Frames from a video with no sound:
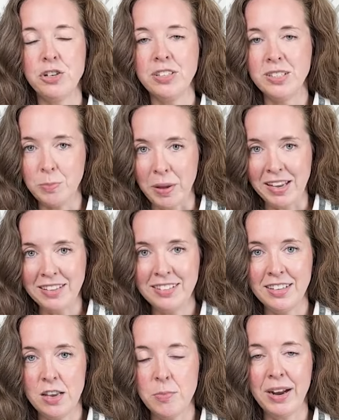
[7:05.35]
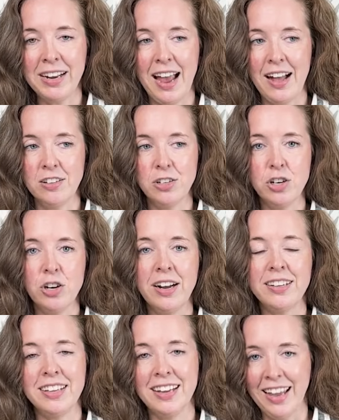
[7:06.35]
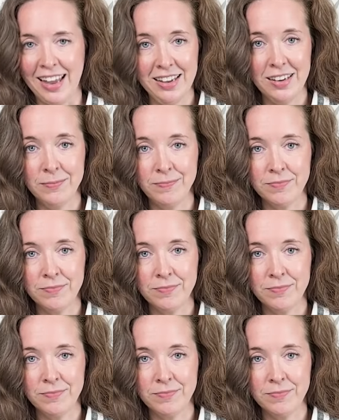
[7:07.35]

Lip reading: space in my calendar as I can.